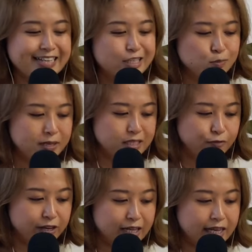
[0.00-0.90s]

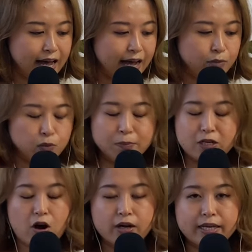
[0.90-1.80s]
Specifically, I will be
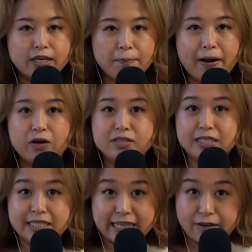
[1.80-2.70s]
talking about
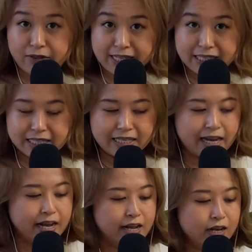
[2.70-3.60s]
savings,
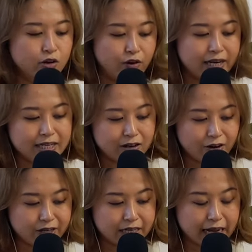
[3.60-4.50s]
credit
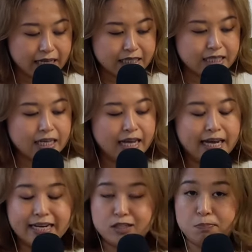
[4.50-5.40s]
card debts,
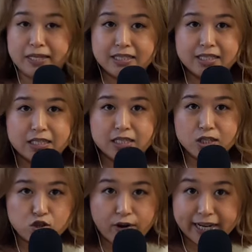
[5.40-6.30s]
and expenses
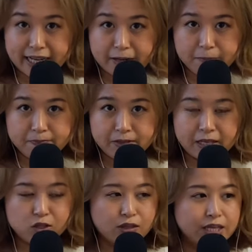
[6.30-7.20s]
tracking.
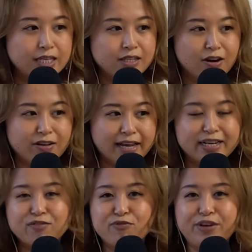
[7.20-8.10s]
So these are like
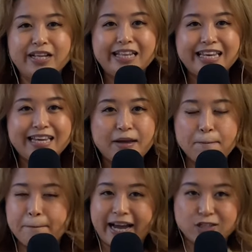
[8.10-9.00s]
really
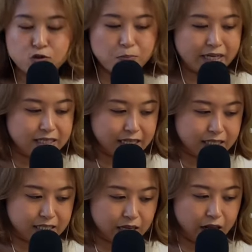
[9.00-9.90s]
back to basic
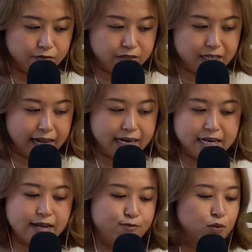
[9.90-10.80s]
stuff that
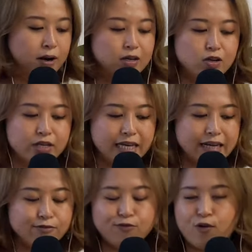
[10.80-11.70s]
if you are
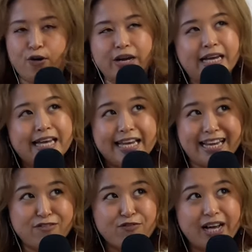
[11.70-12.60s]
looking for
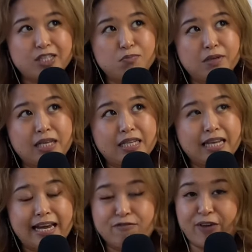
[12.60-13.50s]
investment
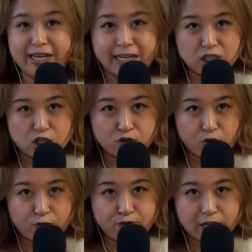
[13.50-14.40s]
and financial
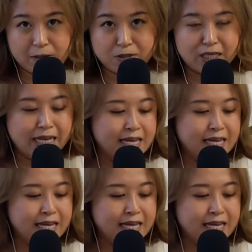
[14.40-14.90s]
growth tips,